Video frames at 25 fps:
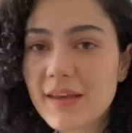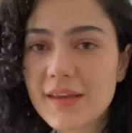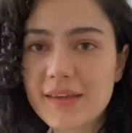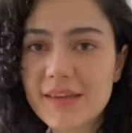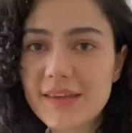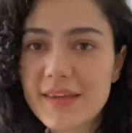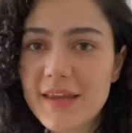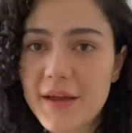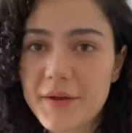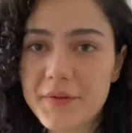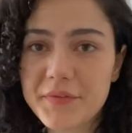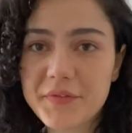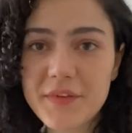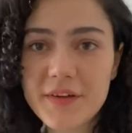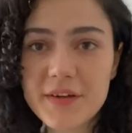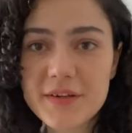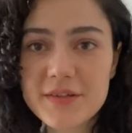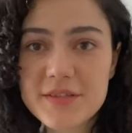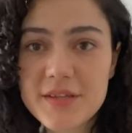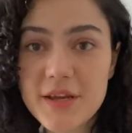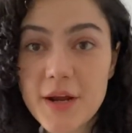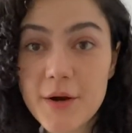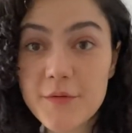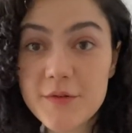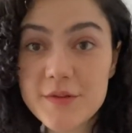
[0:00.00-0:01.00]
Yeah, their
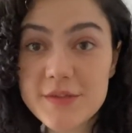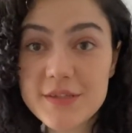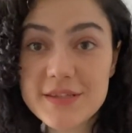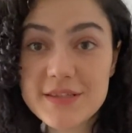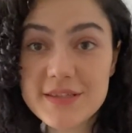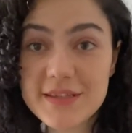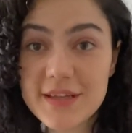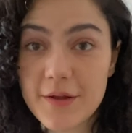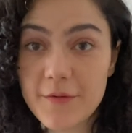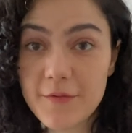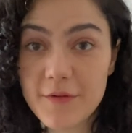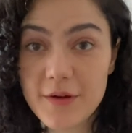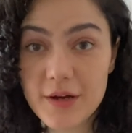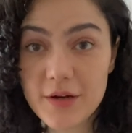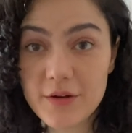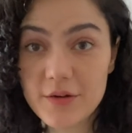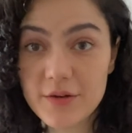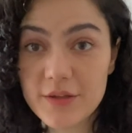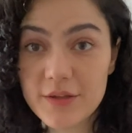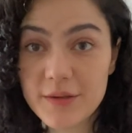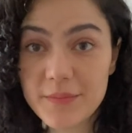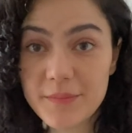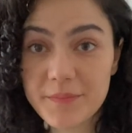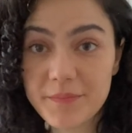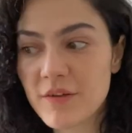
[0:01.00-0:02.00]
service is not very
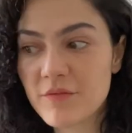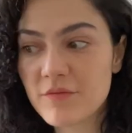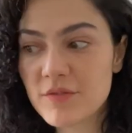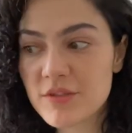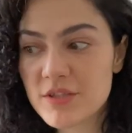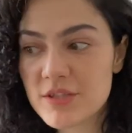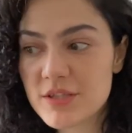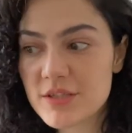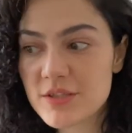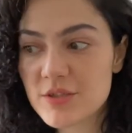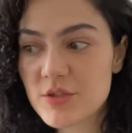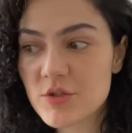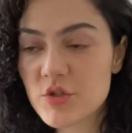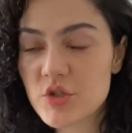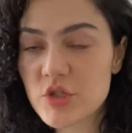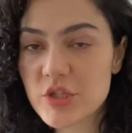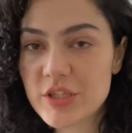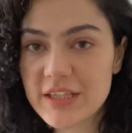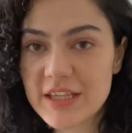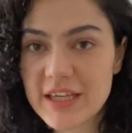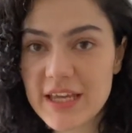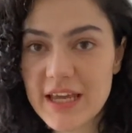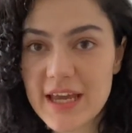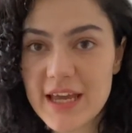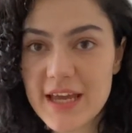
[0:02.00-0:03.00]
good, which is
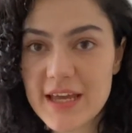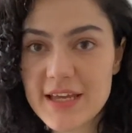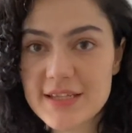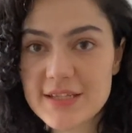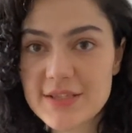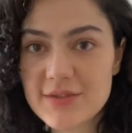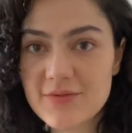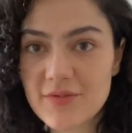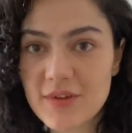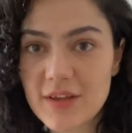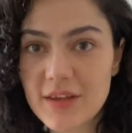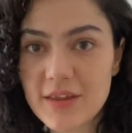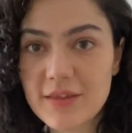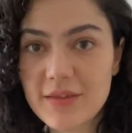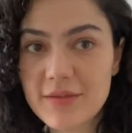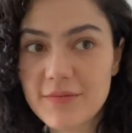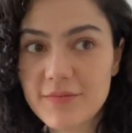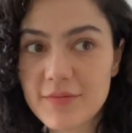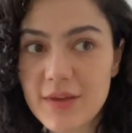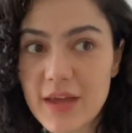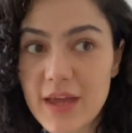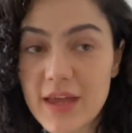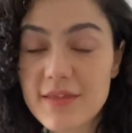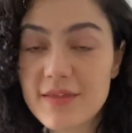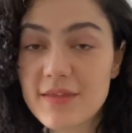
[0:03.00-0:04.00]
usually the case
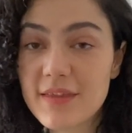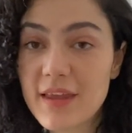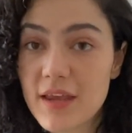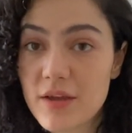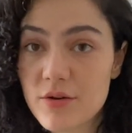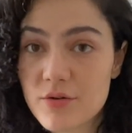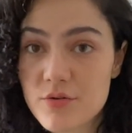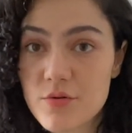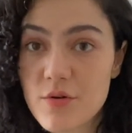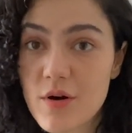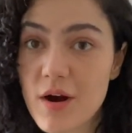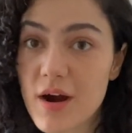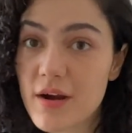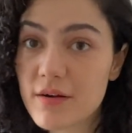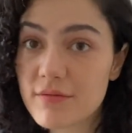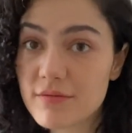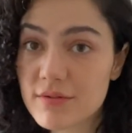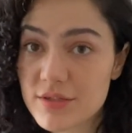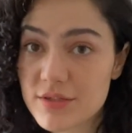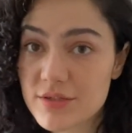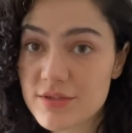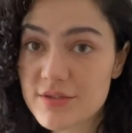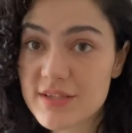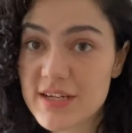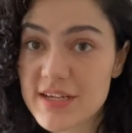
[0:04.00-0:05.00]
and they require
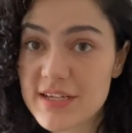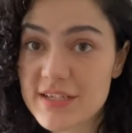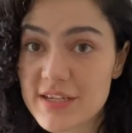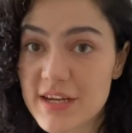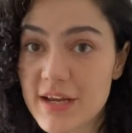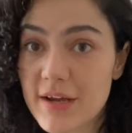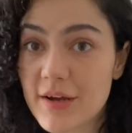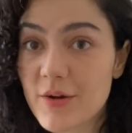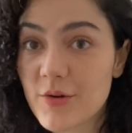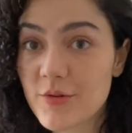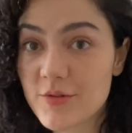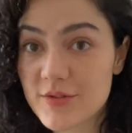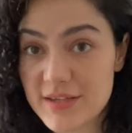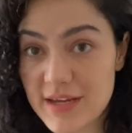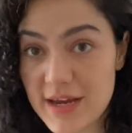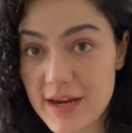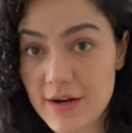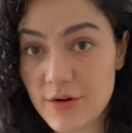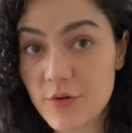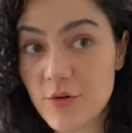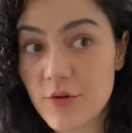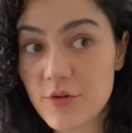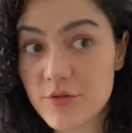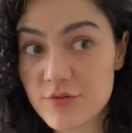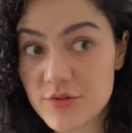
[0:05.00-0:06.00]
registration and
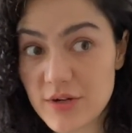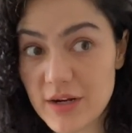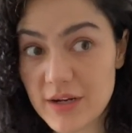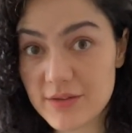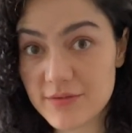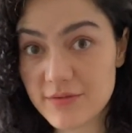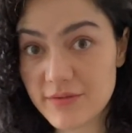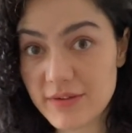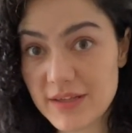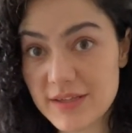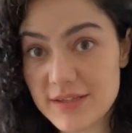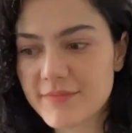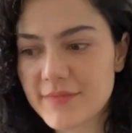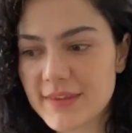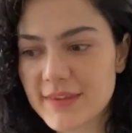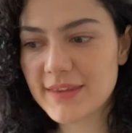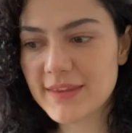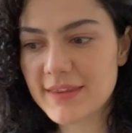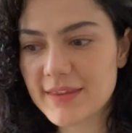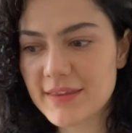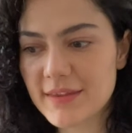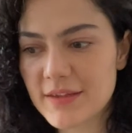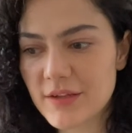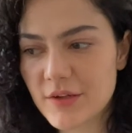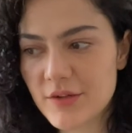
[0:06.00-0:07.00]
contract fees.
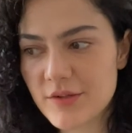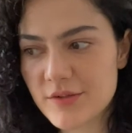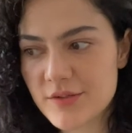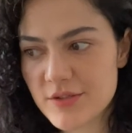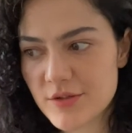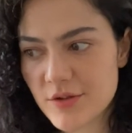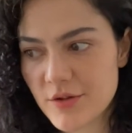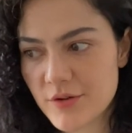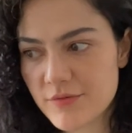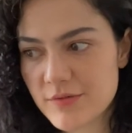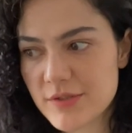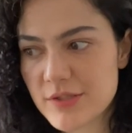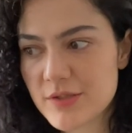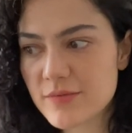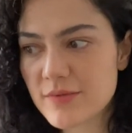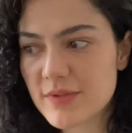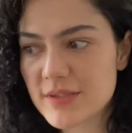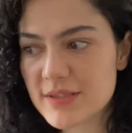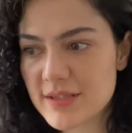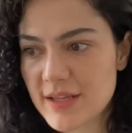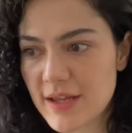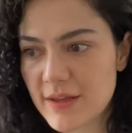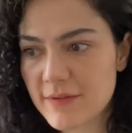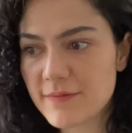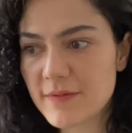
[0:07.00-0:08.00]
Their service
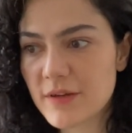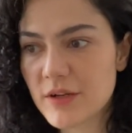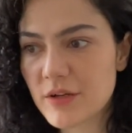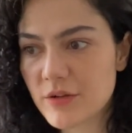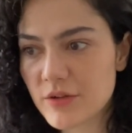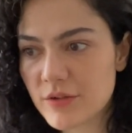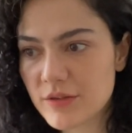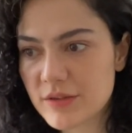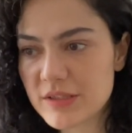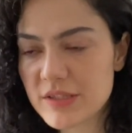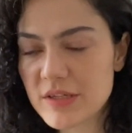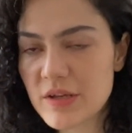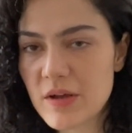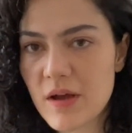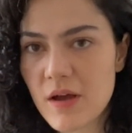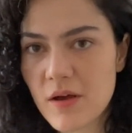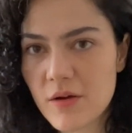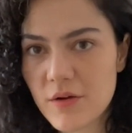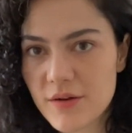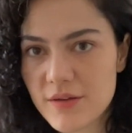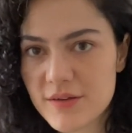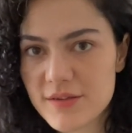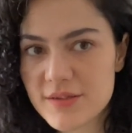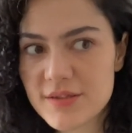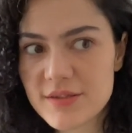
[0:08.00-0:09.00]
was not very good. The
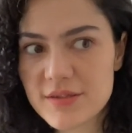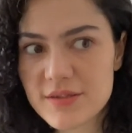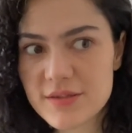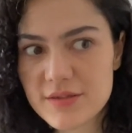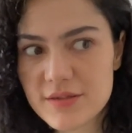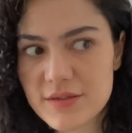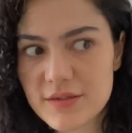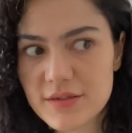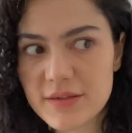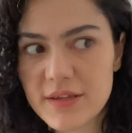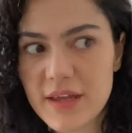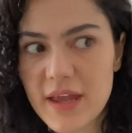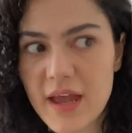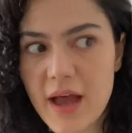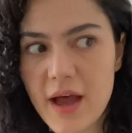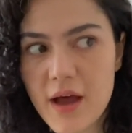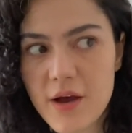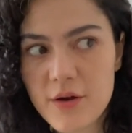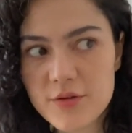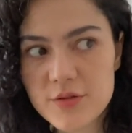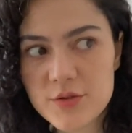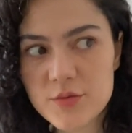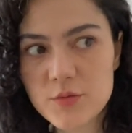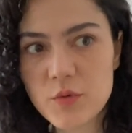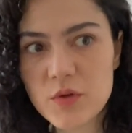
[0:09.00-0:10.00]
house
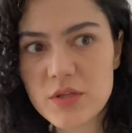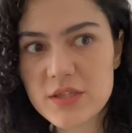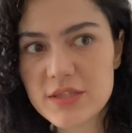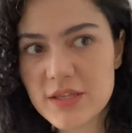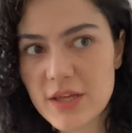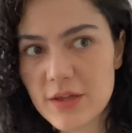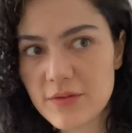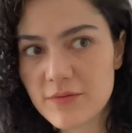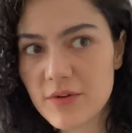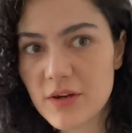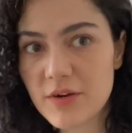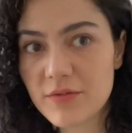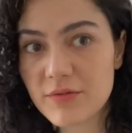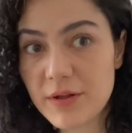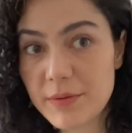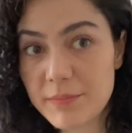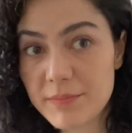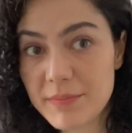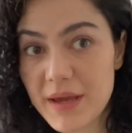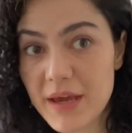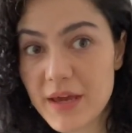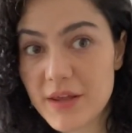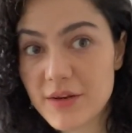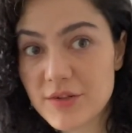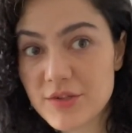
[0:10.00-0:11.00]
was not very well
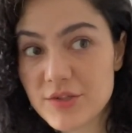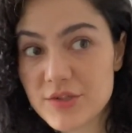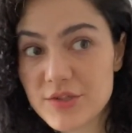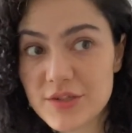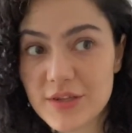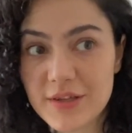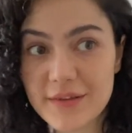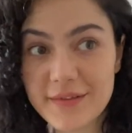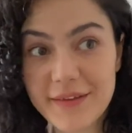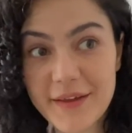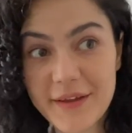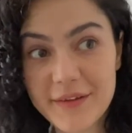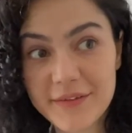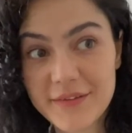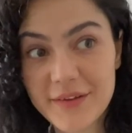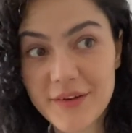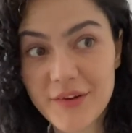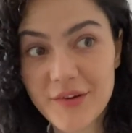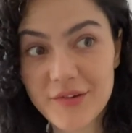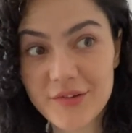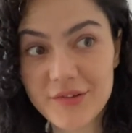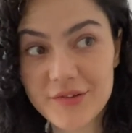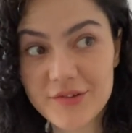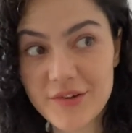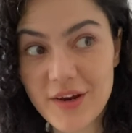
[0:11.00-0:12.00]
managed, and like
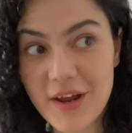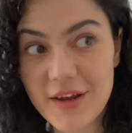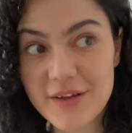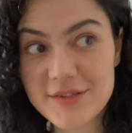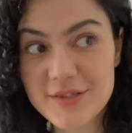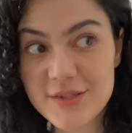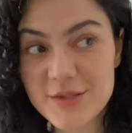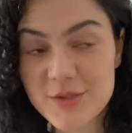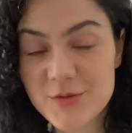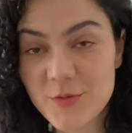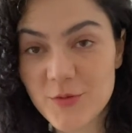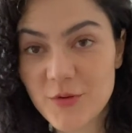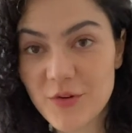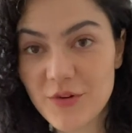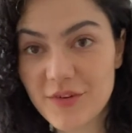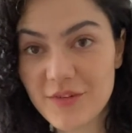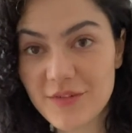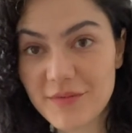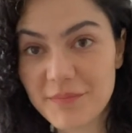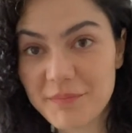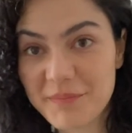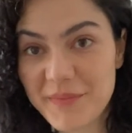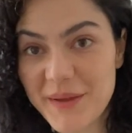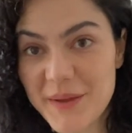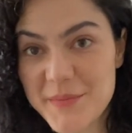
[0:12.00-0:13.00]
their interactions
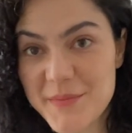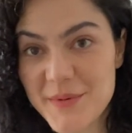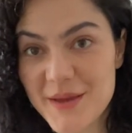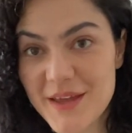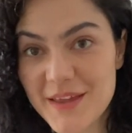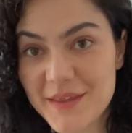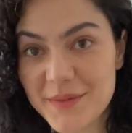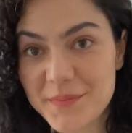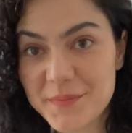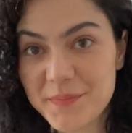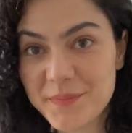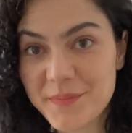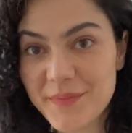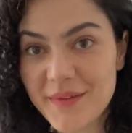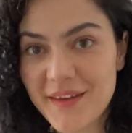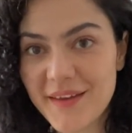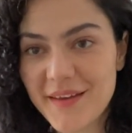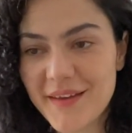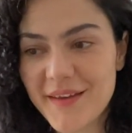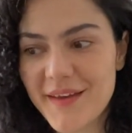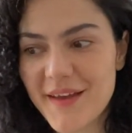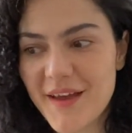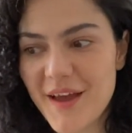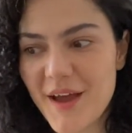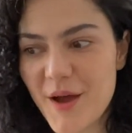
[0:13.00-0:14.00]
were a bit,
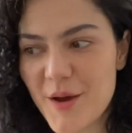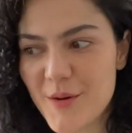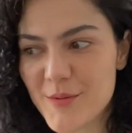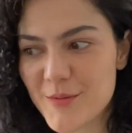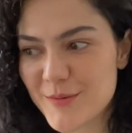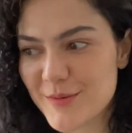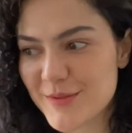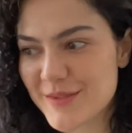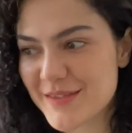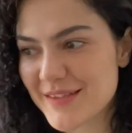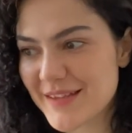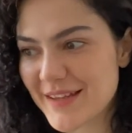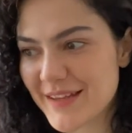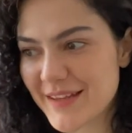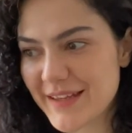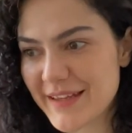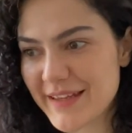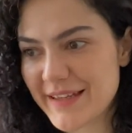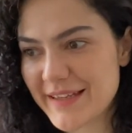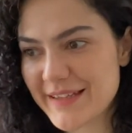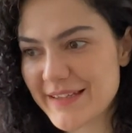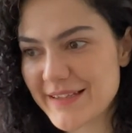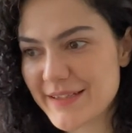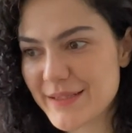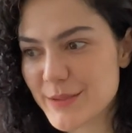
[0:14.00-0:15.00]
how to
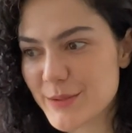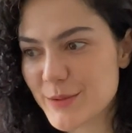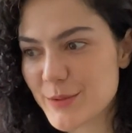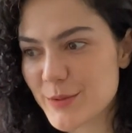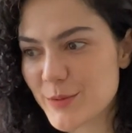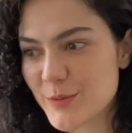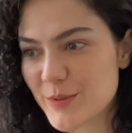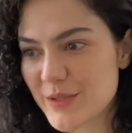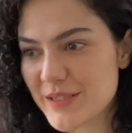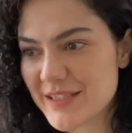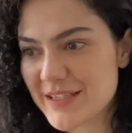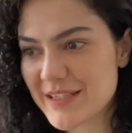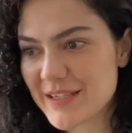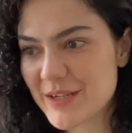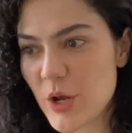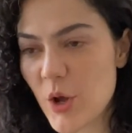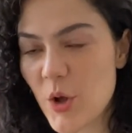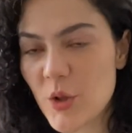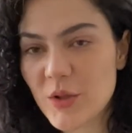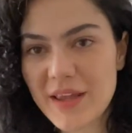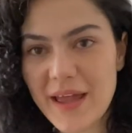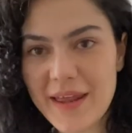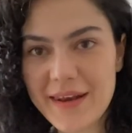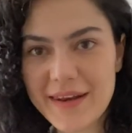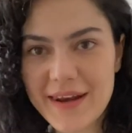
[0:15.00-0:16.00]
say, wasn't
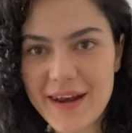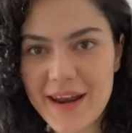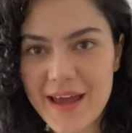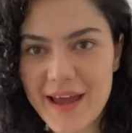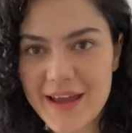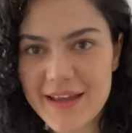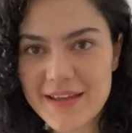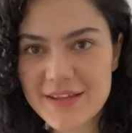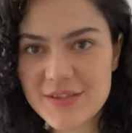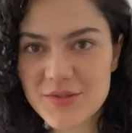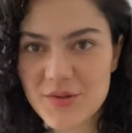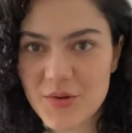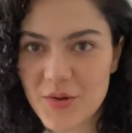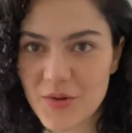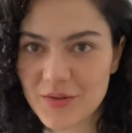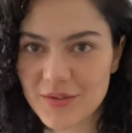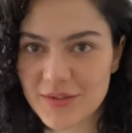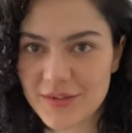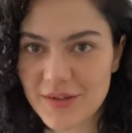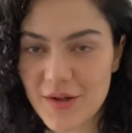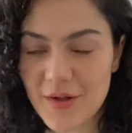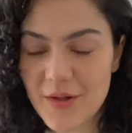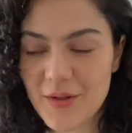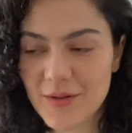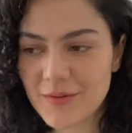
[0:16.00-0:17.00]
all that nice
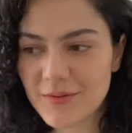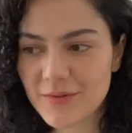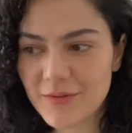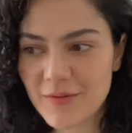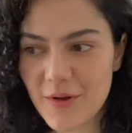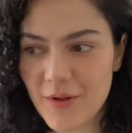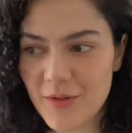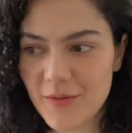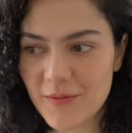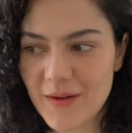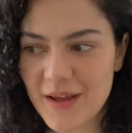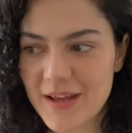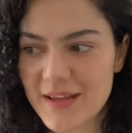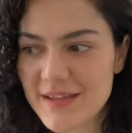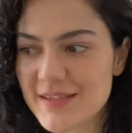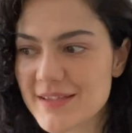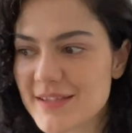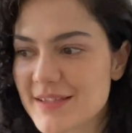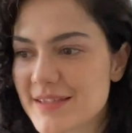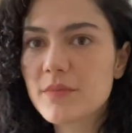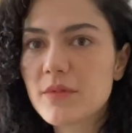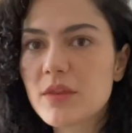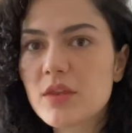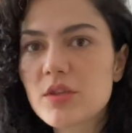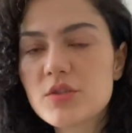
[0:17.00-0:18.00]
always.